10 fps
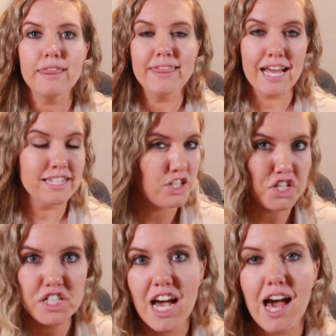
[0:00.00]
That's
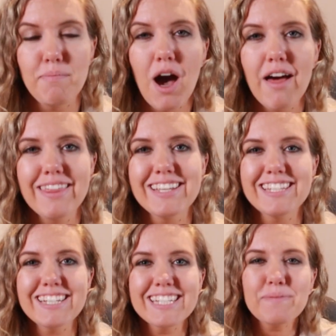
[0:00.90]
just a
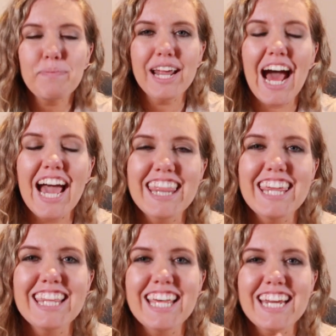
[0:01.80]
hypothesis, but I
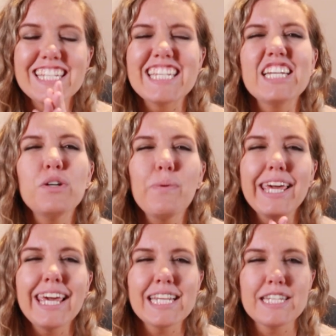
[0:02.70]
think that until we
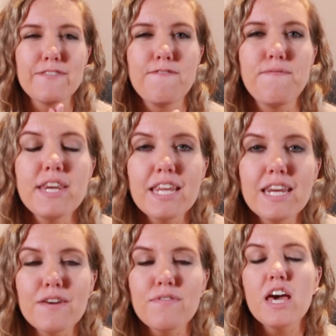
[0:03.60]
get
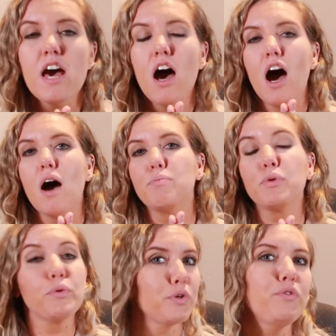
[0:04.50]
definitive
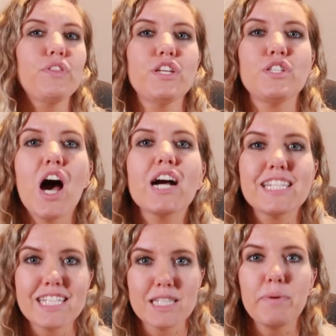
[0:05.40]
proof that
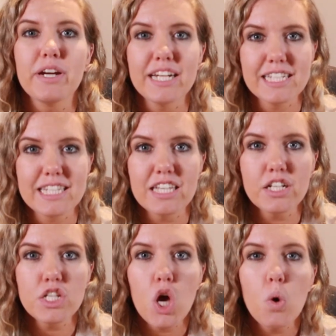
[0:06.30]
dogs experience
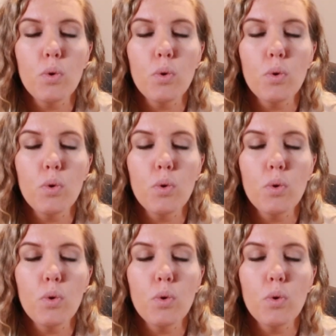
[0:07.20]
guilt,